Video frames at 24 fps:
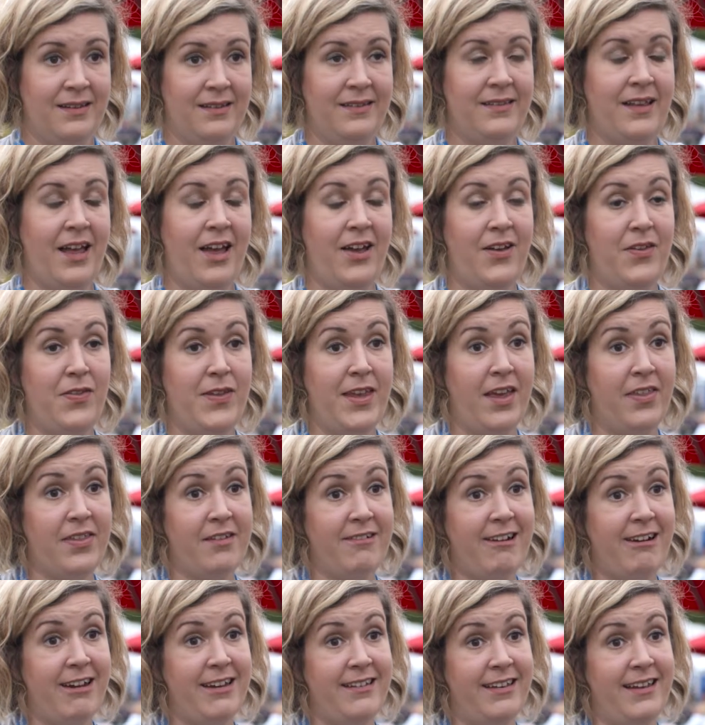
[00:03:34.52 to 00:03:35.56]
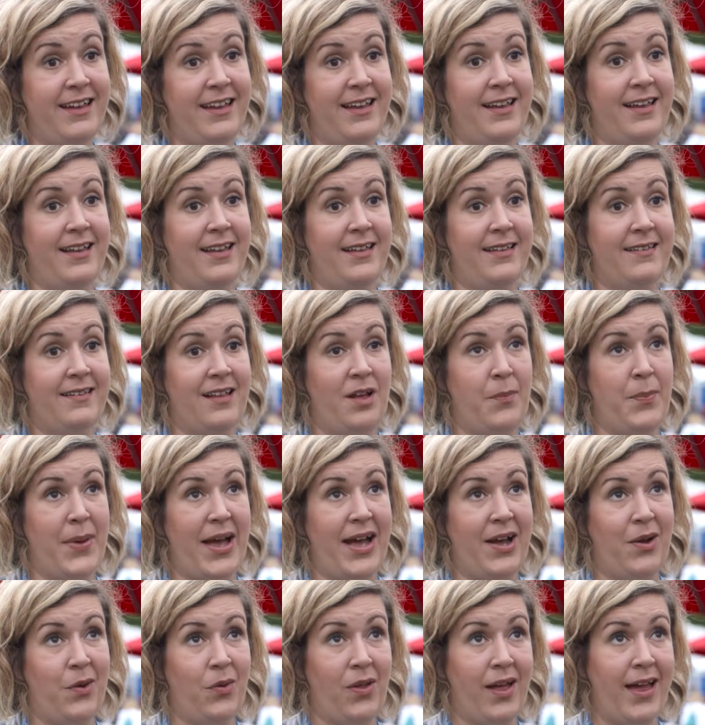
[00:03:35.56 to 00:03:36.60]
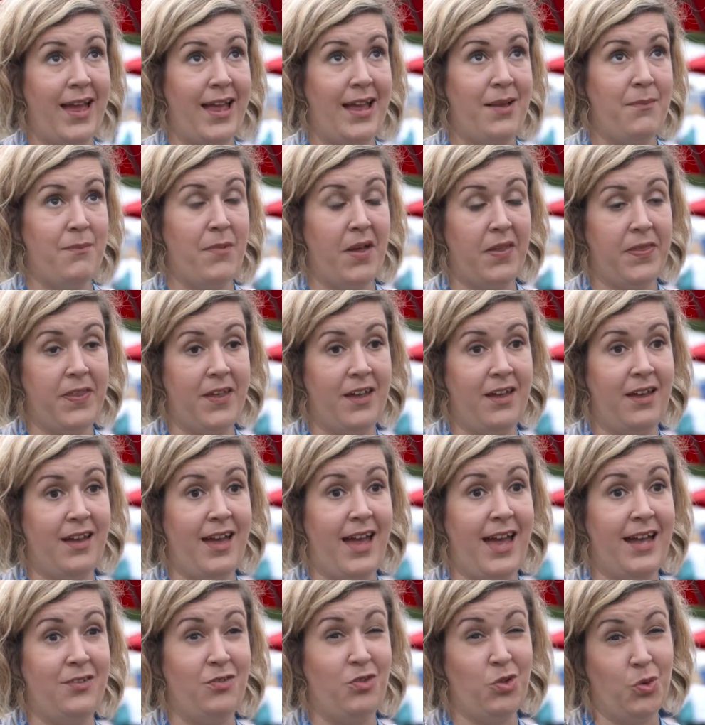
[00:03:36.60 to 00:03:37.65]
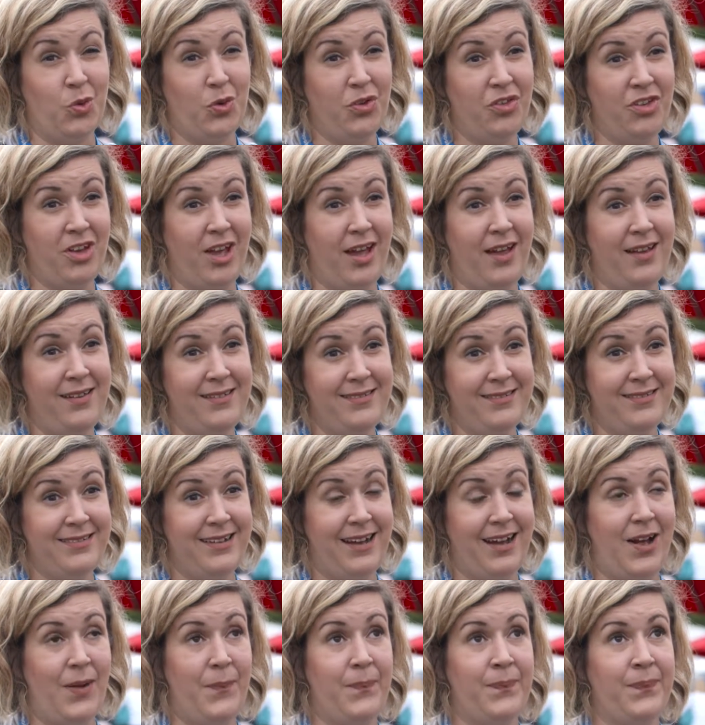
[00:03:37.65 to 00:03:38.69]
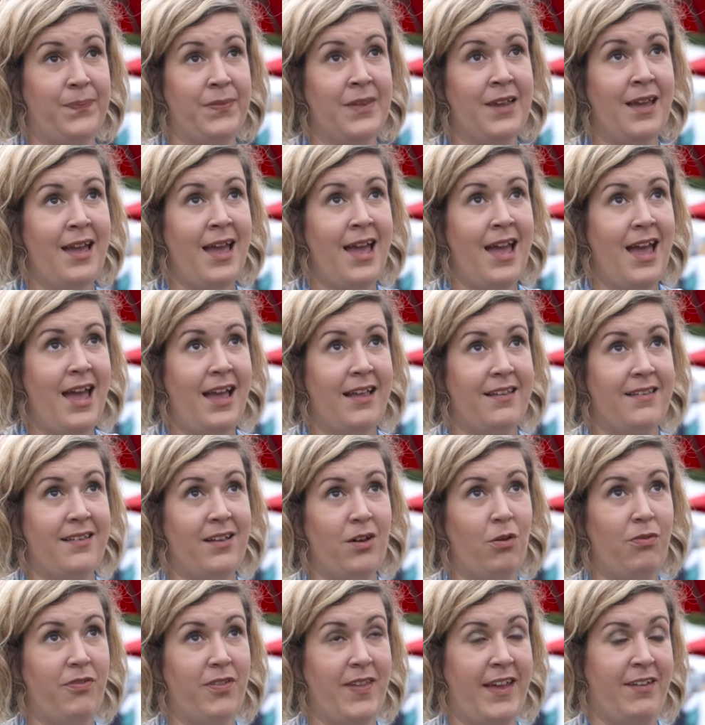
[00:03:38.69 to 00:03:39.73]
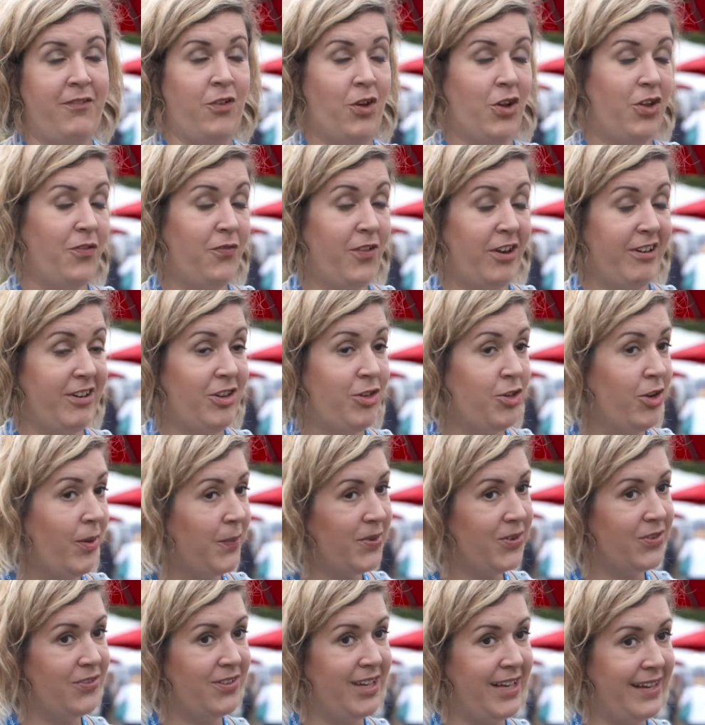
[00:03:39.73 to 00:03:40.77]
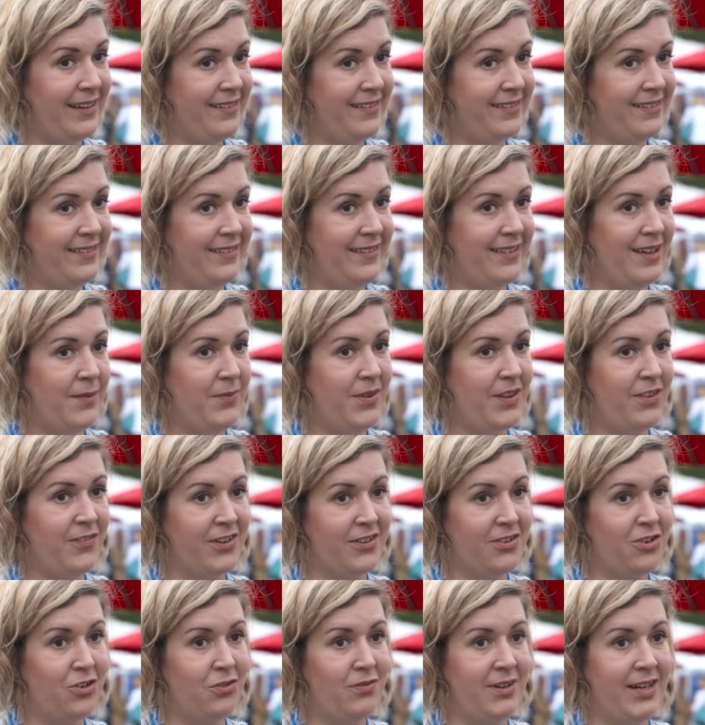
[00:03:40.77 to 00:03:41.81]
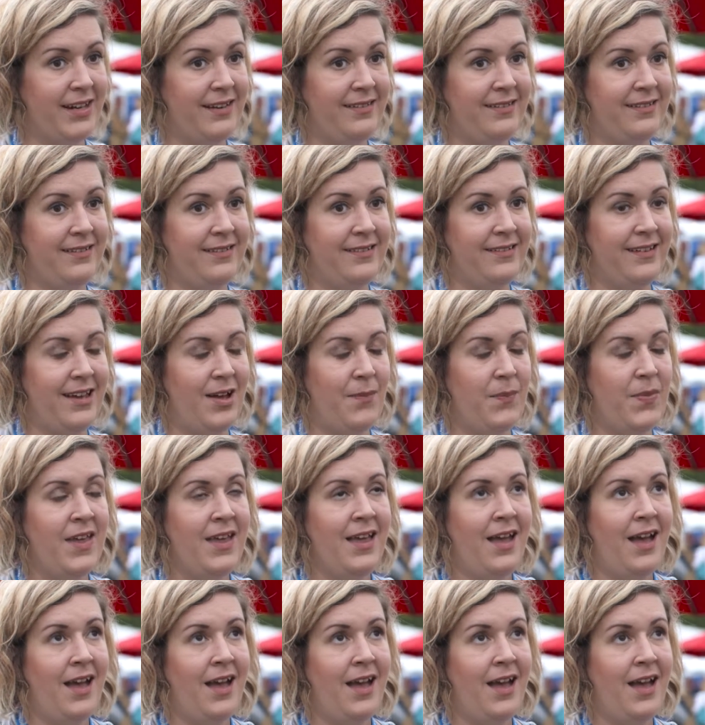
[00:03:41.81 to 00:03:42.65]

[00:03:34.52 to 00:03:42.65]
So The Other Ida is about a mother and daughter. They've got a very troubled relationship, dysfunctional relationship.